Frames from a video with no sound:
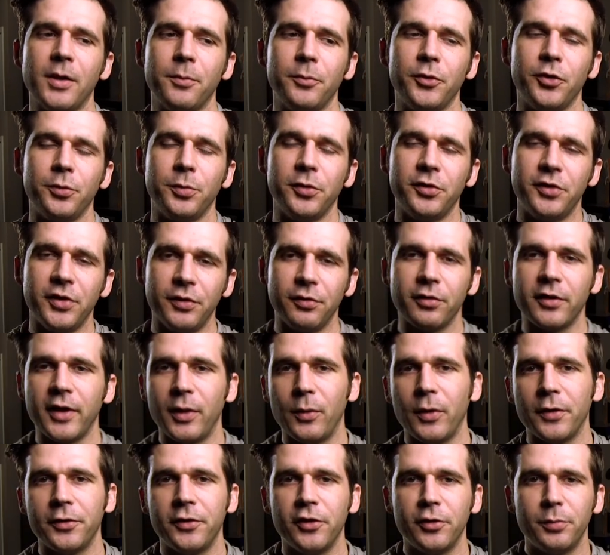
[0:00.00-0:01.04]
specifically
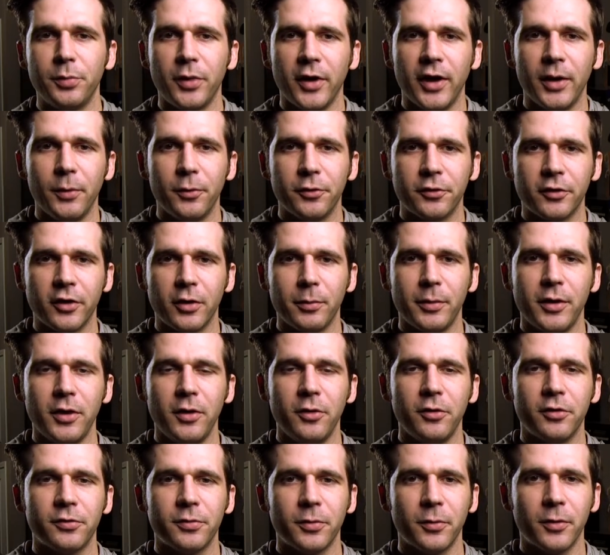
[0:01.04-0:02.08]
what this putty was going to be
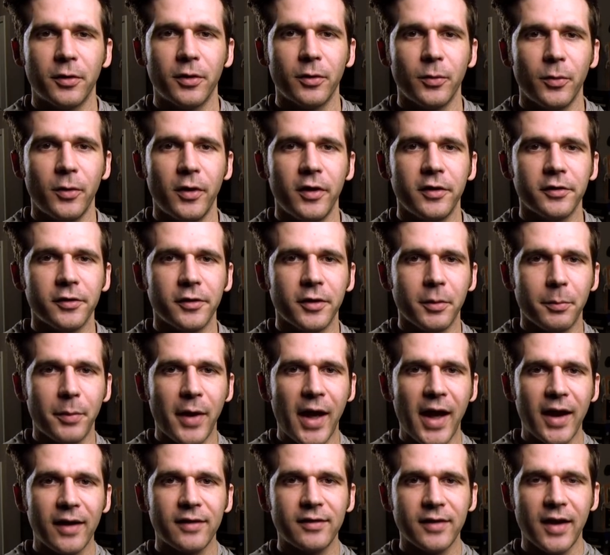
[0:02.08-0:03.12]
used for was on the
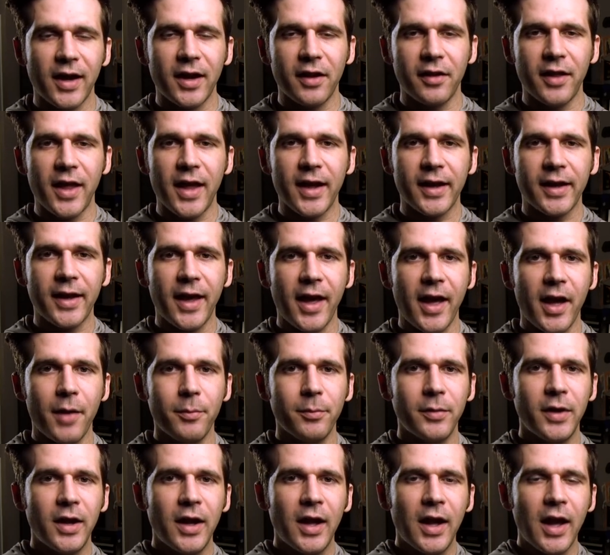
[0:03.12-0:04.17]
back side of that cap.
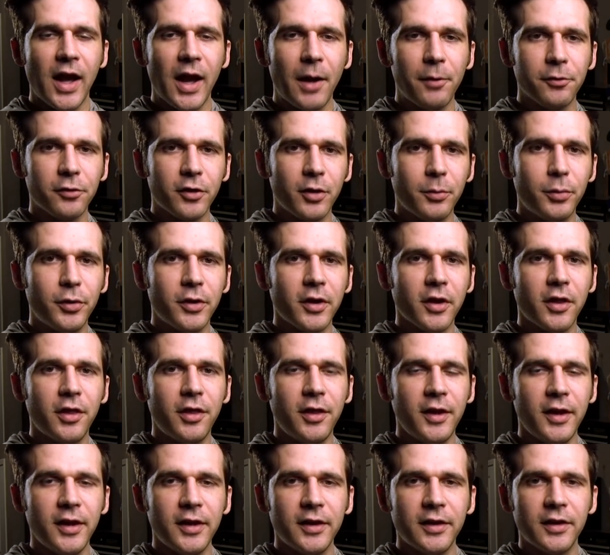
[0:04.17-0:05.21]
I was going to put a
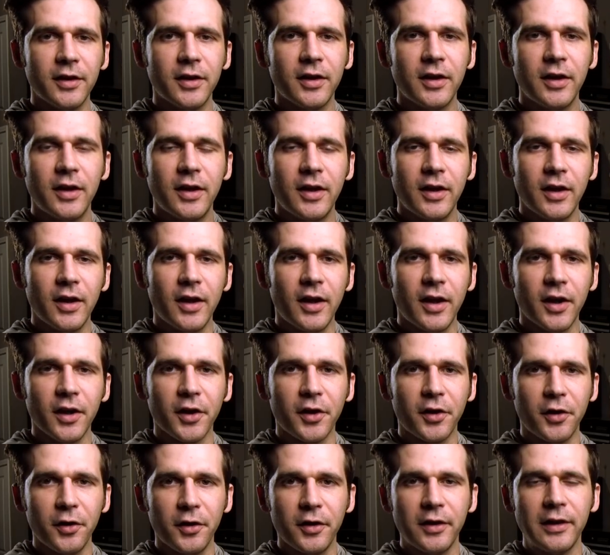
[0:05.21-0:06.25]
thin, uh,
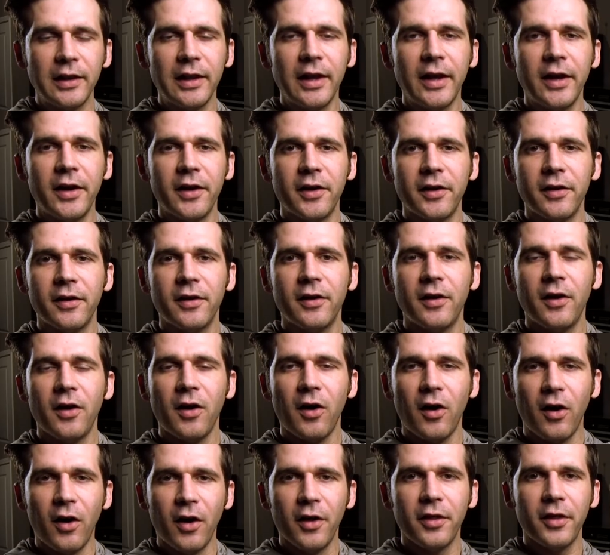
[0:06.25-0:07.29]
good layer
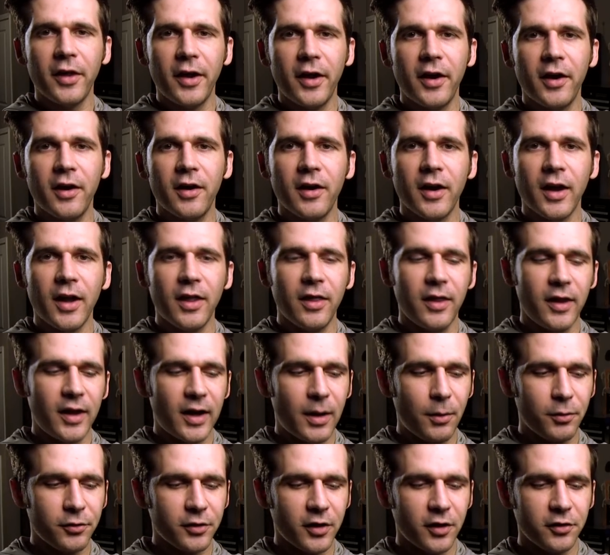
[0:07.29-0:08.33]
on there, and then
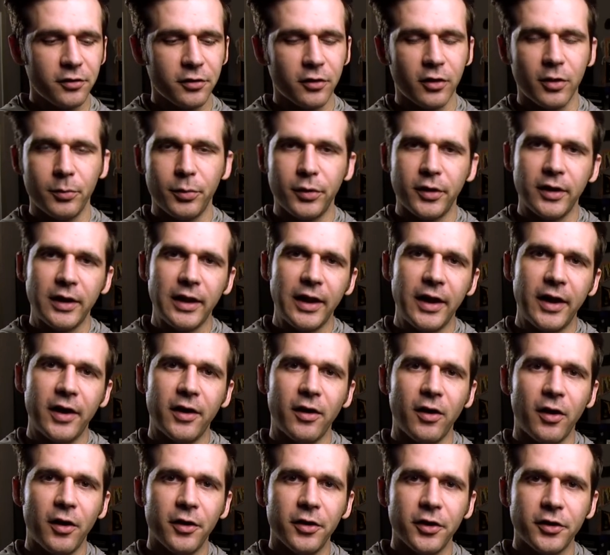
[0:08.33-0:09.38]
I was also going to put a
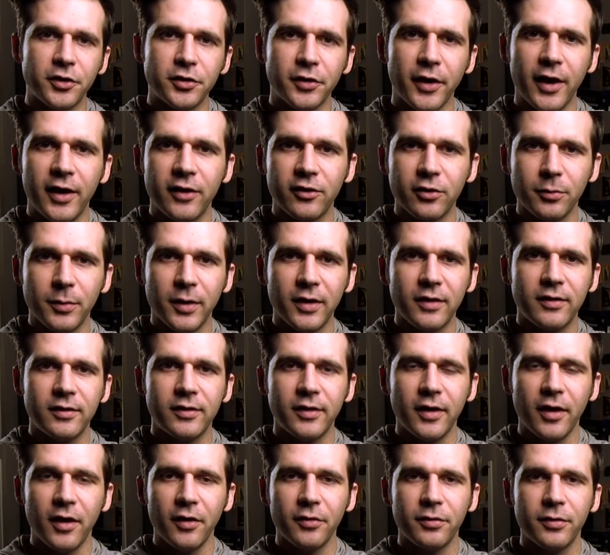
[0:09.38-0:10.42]
layer on the transom
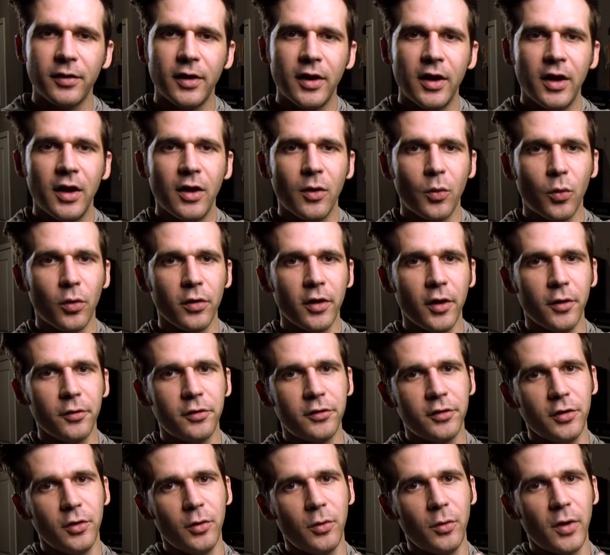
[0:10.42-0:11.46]
itself where those
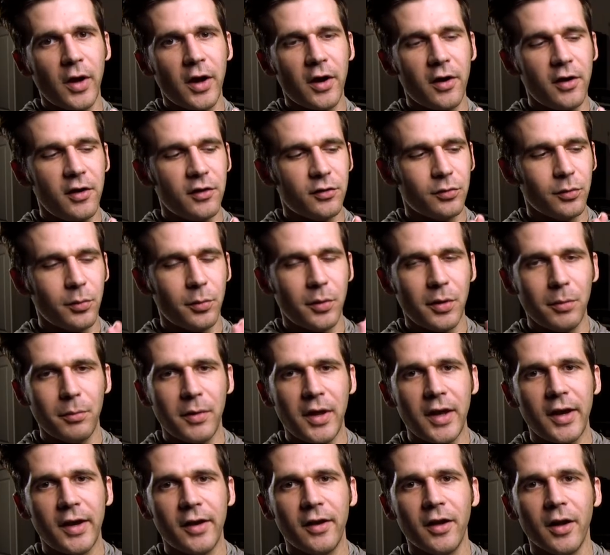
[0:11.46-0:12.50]
two areas would be
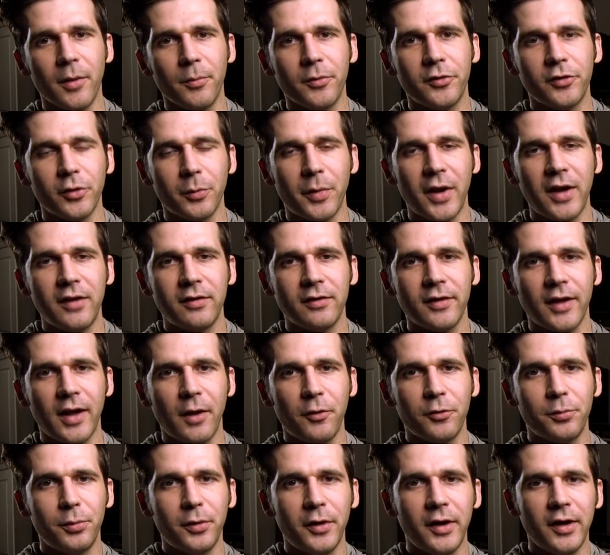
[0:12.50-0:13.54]
meeting up. So basically I
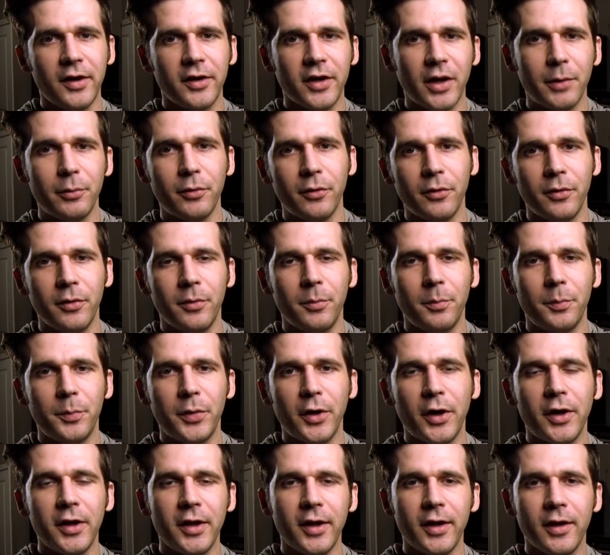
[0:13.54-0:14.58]
was putting double
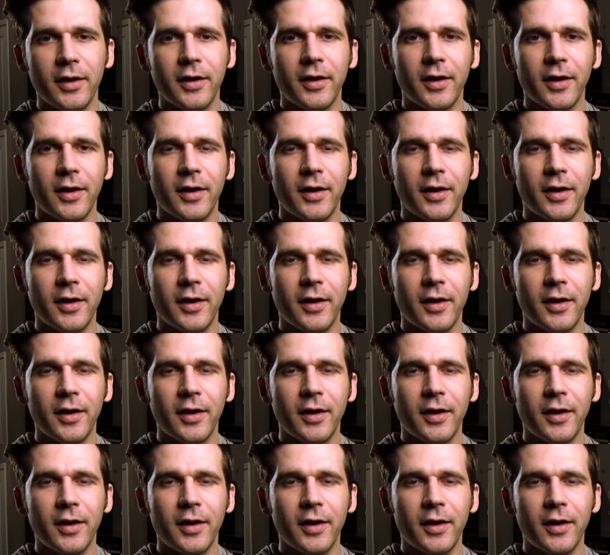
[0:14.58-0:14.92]
putty